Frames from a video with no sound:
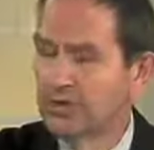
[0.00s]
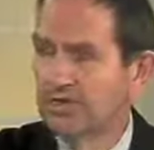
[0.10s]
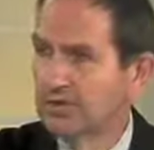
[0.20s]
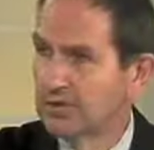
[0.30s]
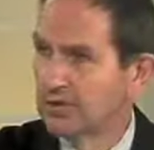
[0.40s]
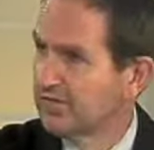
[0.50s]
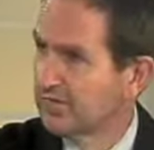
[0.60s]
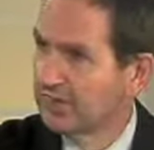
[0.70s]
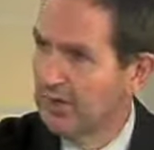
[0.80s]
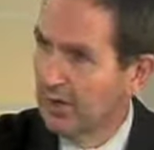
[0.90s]
different sorts
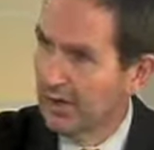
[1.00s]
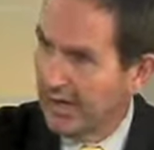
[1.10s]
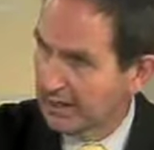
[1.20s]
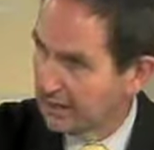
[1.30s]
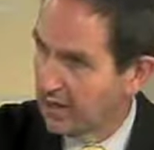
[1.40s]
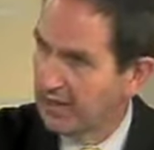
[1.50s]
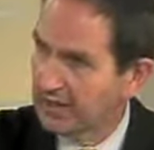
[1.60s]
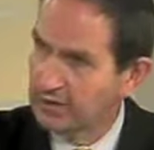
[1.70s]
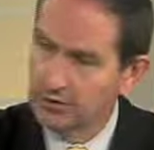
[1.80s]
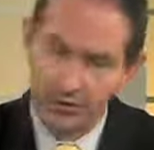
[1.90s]
from,
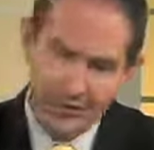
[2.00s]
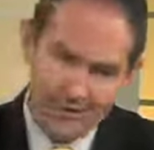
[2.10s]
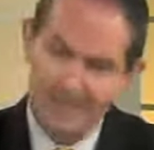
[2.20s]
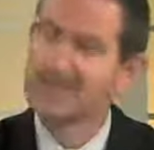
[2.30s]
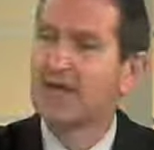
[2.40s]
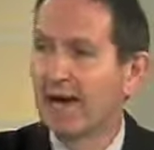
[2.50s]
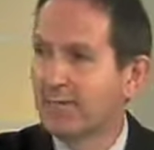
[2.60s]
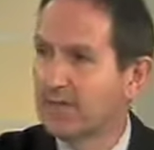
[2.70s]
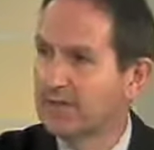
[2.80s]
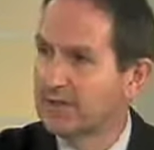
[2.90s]
economics through to
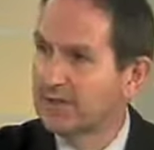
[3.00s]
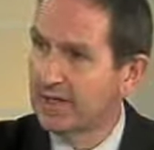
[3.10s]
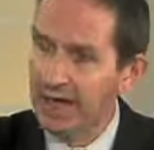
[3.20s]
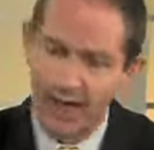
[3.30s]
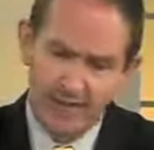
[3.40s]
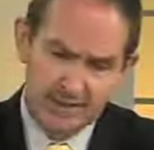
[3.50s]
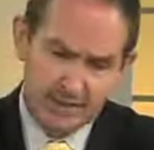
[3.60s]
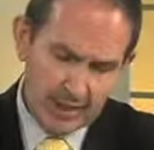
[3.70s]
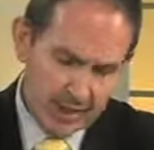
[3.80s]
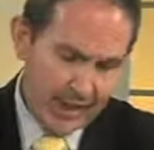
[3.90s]
entertainment, and
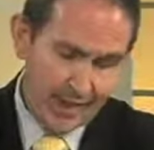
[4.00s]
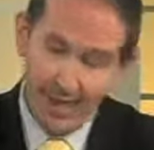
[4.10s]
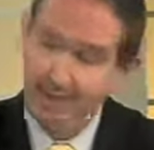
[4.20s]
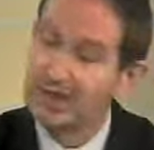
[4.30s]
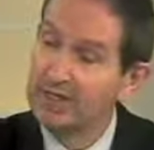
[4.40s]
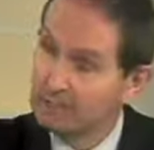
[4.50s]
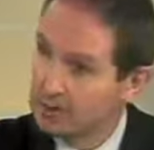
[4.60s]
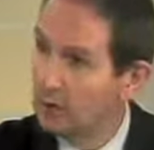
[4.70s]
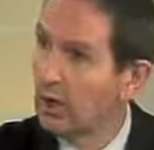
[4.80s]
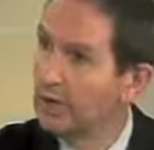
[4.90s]
AAP
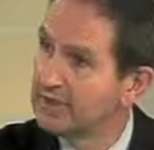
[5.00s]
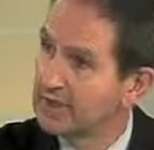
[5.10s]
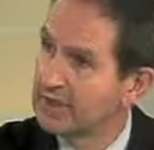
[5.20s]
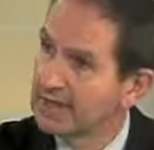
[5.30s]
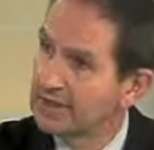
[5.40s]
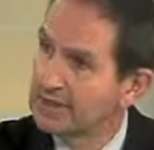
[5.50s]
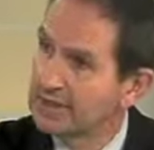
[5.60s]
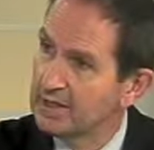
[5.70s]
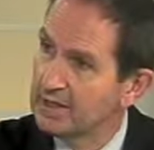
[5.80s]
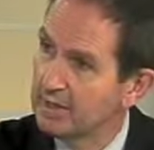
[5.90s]
subscribers can access
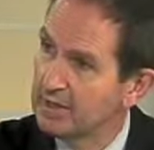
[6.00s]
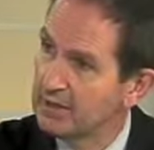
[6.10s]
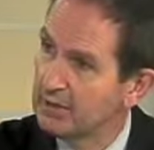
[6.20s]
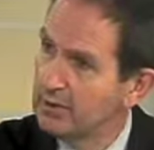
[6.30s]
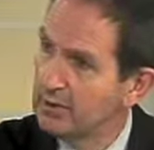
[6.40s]
that material.